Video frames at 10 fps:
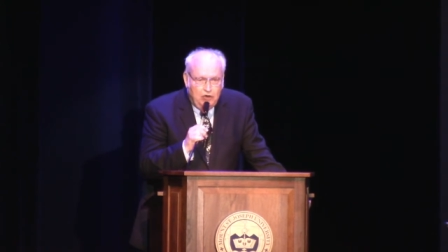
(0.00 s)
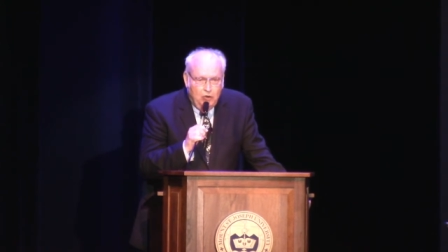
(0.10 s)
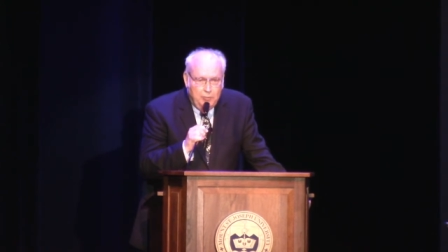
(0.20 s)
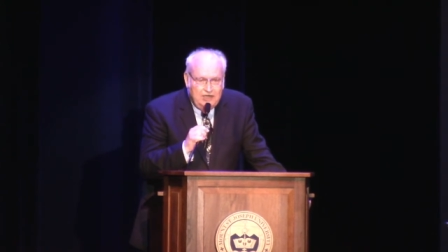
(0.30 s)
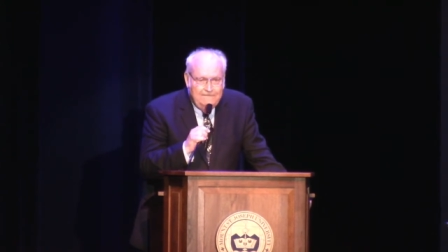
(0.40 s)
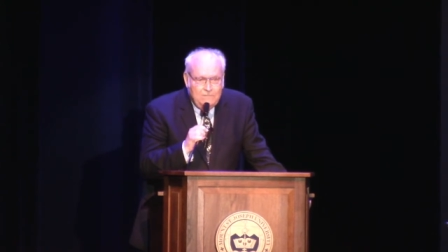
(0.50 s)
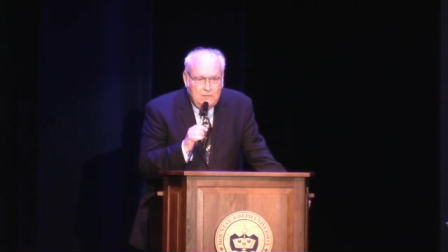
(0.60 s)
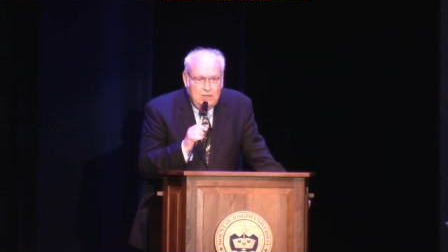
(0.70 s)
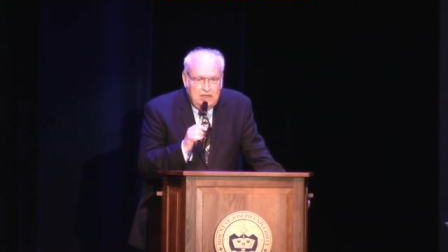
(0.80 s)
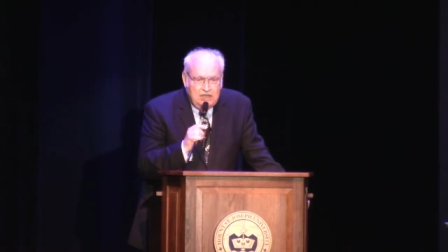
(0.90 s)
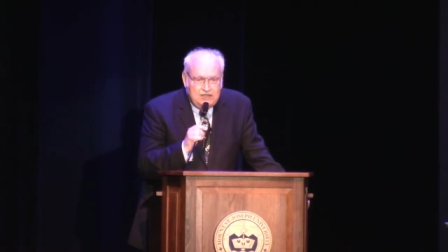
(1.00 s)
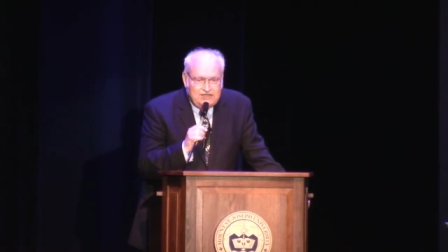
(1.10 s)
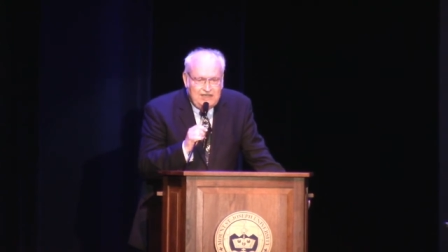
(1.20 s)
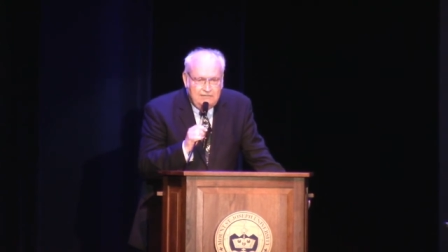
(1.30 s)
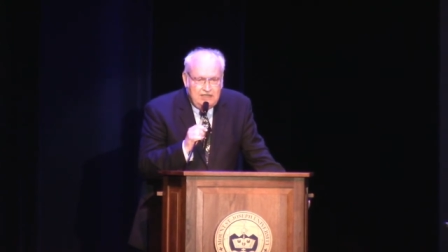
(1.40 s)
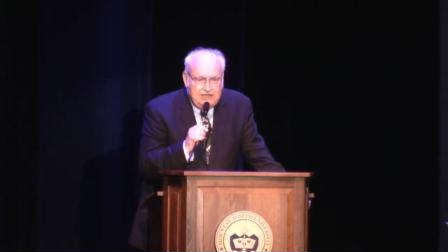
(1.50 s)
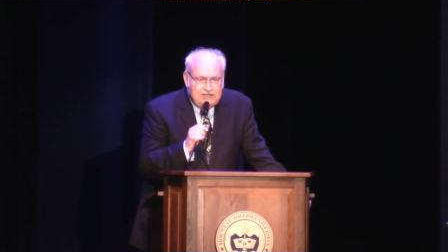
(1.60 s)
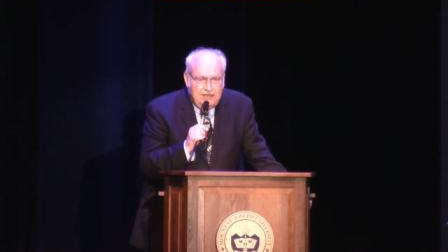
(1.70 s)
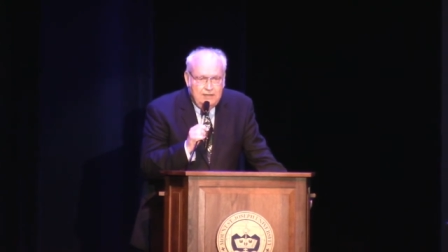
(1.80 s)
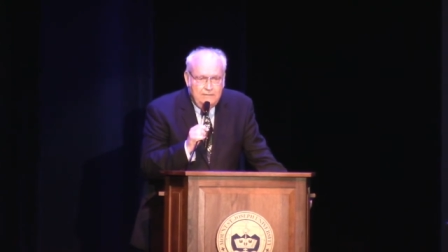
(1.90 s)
Herman in the 70s